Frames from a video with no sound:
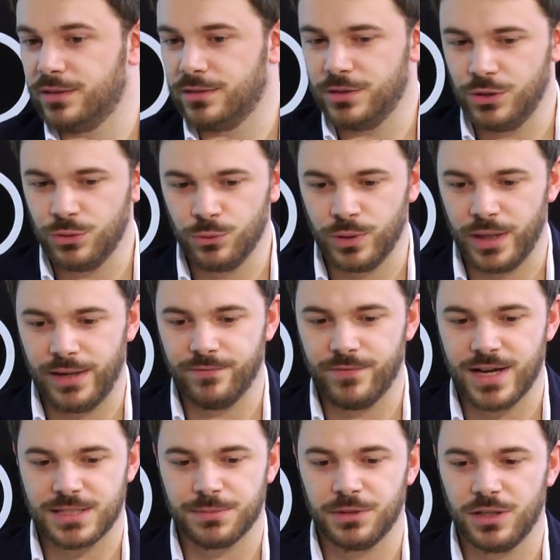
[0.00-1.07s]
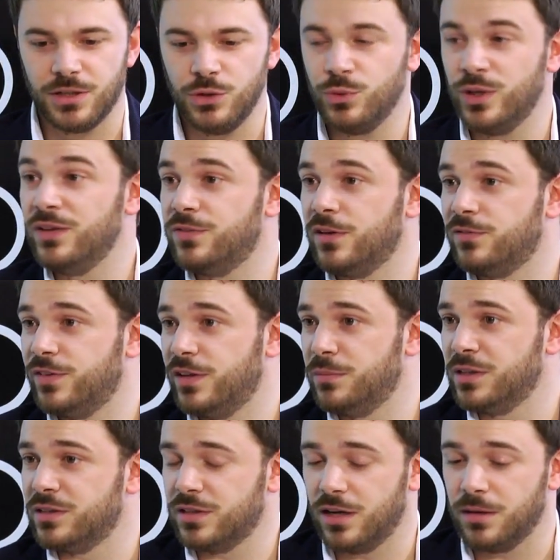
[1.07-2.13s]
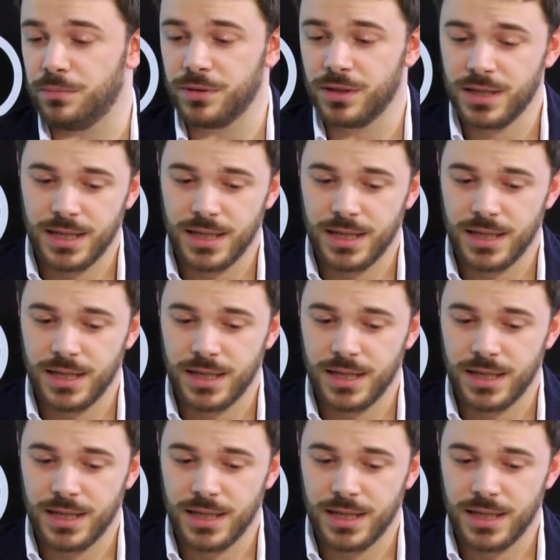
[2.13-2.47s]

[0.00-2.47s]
new investment, the new e-fulfillment hub